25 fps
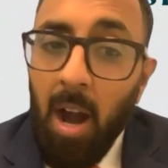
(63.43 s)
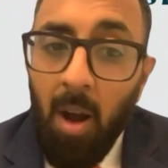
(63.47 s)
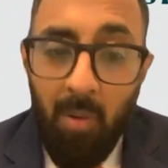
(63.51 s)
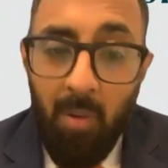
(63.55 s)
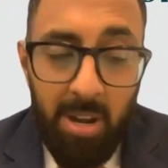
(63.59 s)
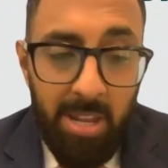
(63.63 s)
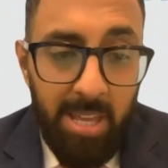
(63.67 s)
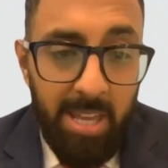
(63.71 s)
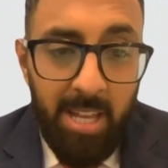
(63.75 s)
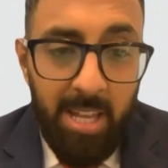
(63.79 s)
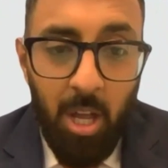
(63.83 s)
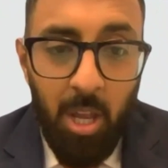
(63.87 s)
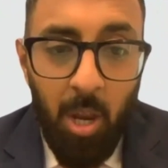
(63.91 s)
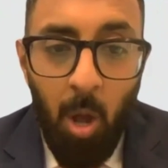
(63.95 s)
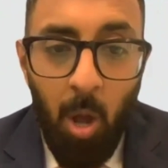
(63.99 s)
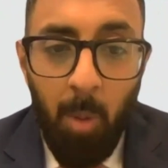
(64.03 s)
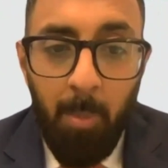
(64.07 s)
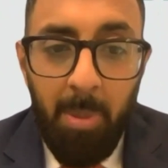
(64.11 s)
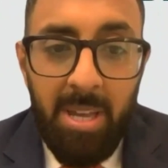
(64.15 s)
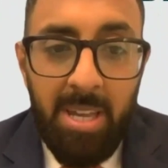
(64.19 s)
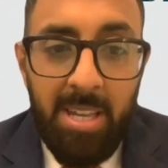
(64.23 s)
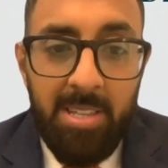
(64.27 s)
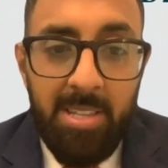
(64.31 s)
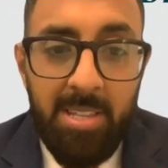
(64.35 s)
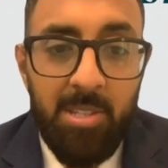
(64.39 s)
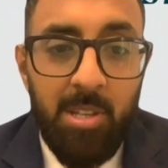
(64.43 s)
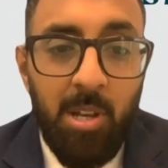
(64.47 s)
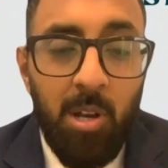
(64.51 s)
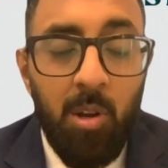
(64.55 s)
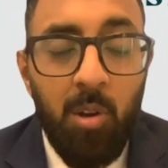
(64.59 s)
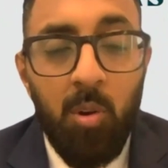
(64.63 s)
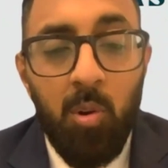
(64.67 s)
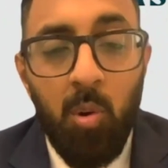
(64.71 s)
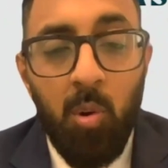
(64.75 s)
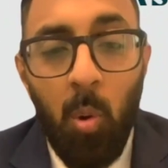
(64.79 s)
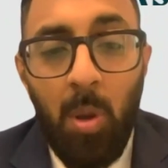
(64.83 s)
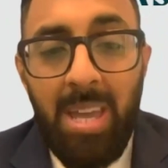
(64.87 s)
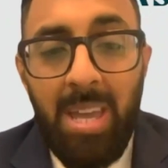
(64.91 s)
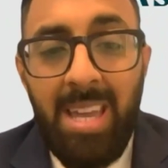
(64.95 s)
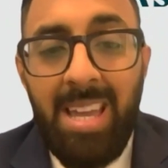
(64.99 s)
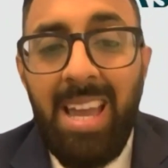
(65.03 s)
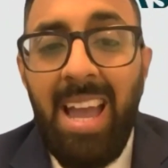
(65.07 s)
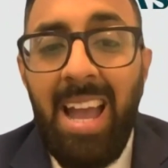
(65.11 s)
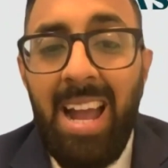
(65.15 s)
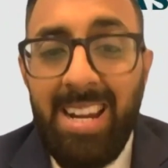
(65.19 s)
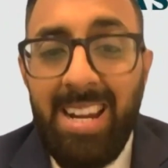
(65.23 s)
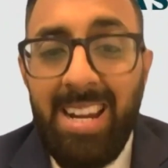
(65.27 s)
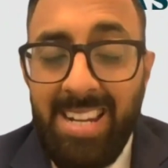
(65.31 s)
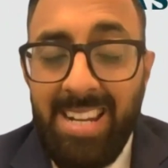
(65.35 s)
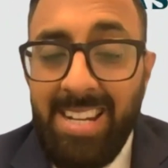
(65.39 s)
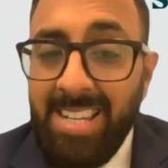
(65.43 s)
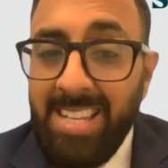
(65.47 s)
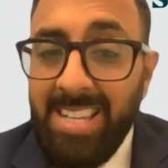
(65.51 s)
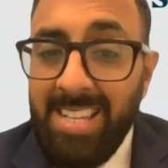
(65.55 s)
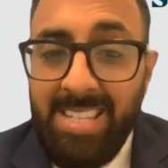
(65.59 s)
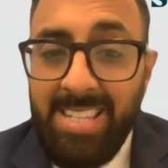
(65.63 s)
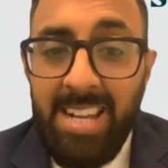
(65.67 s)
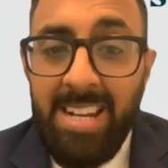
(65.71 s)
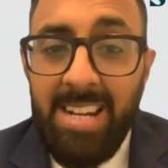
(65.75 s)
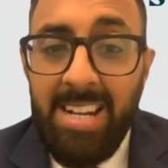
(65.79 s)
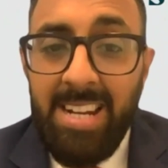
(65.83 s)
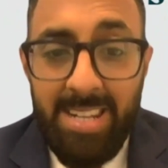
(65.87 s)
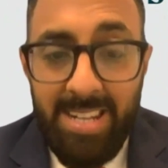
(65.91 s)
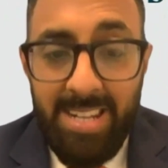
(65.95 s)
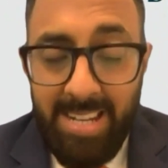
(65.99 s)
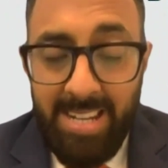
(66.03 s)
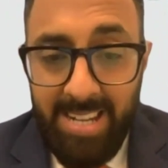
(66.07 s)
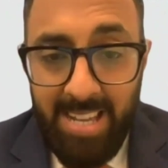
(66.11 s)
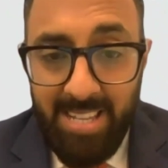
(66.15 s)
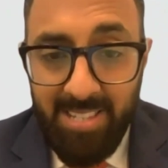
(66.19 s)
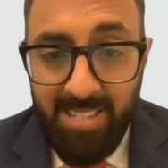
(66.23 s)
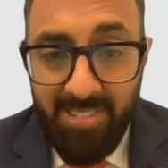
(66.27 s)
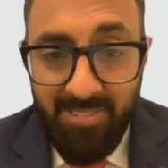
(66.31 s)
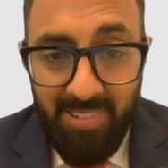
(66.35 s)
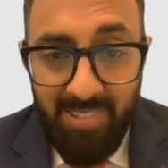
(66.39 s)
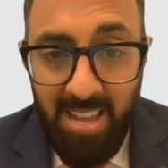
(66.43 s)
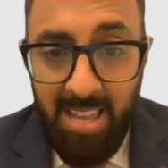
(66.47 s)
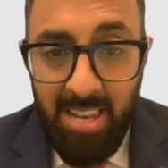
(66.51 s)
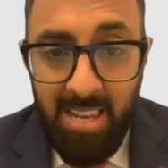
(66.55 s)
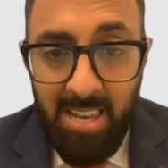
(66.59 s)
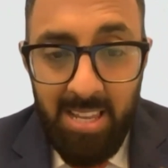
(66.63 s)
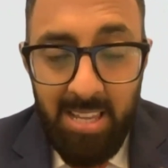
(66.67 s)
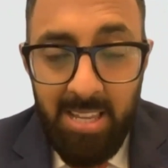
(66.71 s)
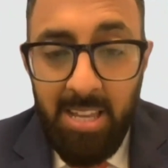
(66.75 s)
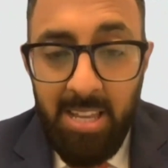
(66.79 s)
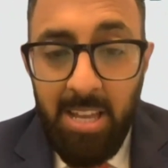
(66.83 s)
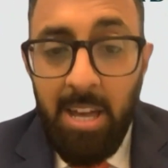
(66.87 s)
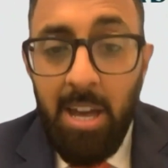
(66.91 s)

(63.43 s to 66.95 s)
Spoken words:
Our economy is growing at a decent rate as well.